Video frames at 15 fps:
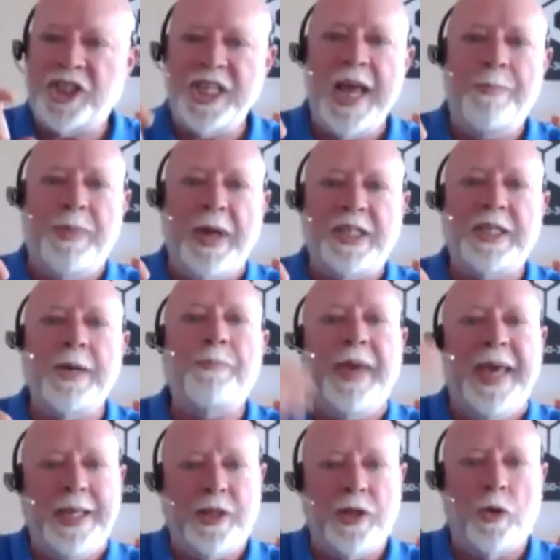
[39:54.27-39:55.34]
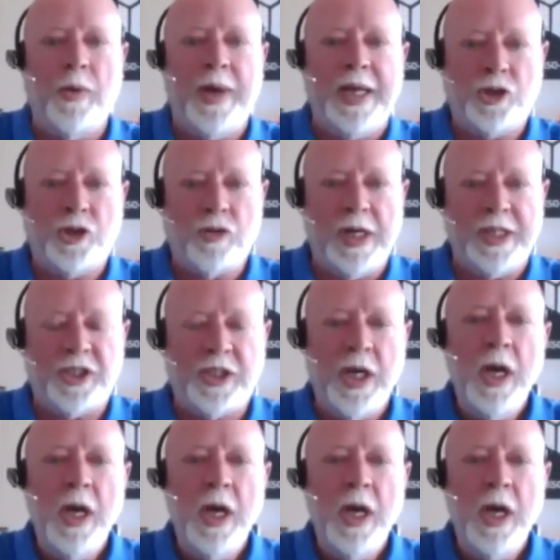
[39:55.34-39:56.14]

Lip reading: snippet to pique their interest.